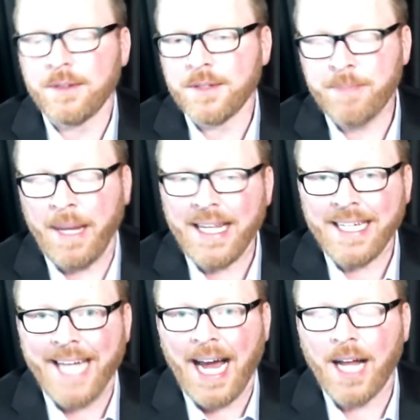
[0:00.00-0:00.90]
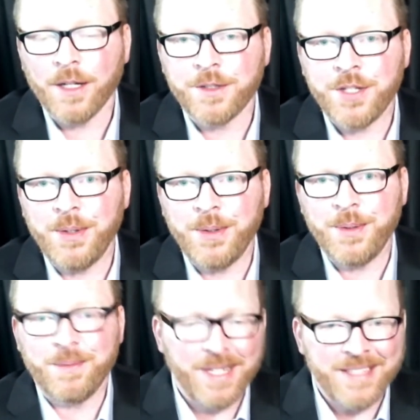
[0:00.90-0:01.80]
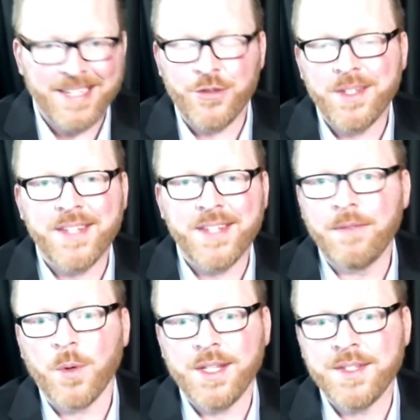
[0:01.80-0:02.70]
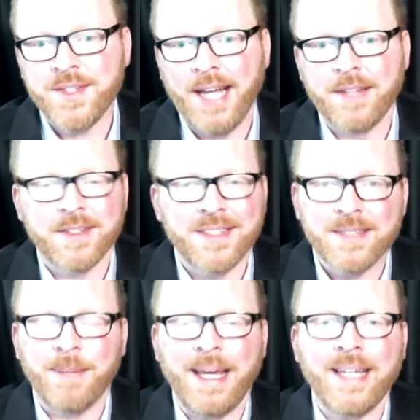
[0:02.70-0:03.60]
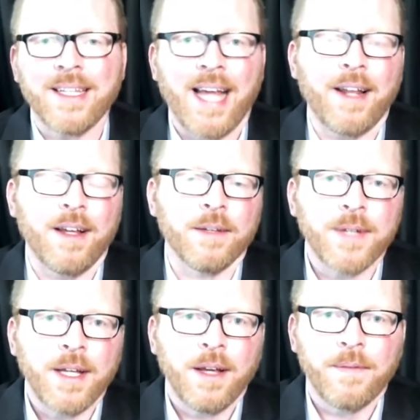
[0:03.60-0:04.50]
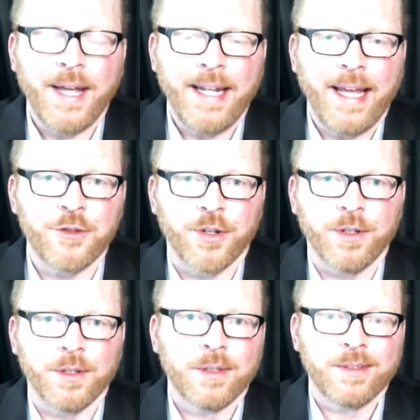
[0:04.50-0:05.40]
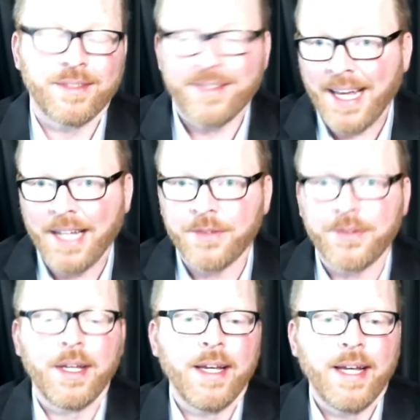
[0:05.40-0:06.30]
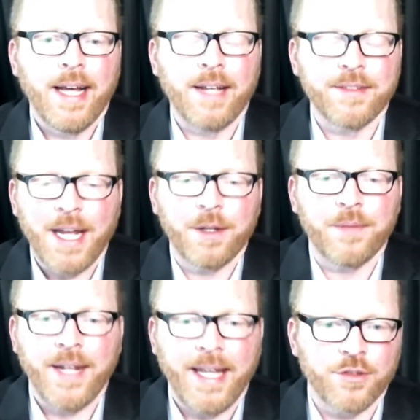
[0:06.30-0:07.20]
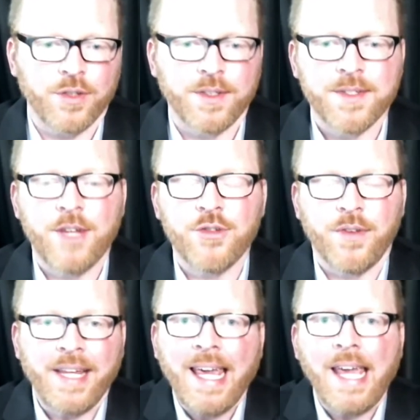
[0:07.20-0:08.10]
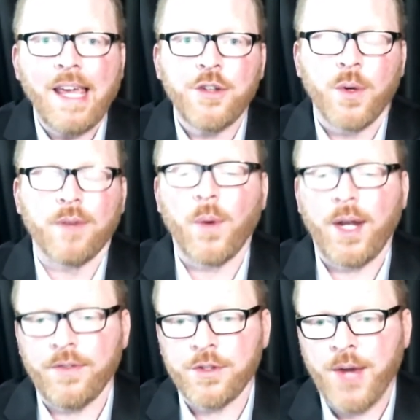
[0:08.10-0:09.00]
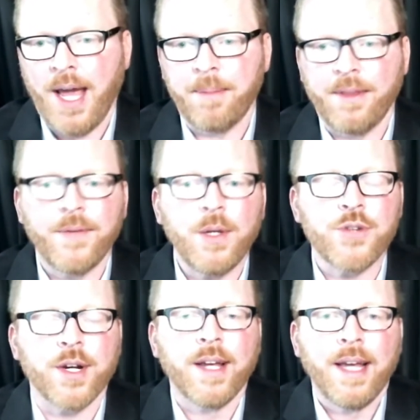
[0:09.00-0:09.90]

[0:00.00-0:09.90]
spending $1 to essentially save 40 cents. It doesn't make a lot of financial sense. It's not a good financial decision. The key to avoiding the trap in the future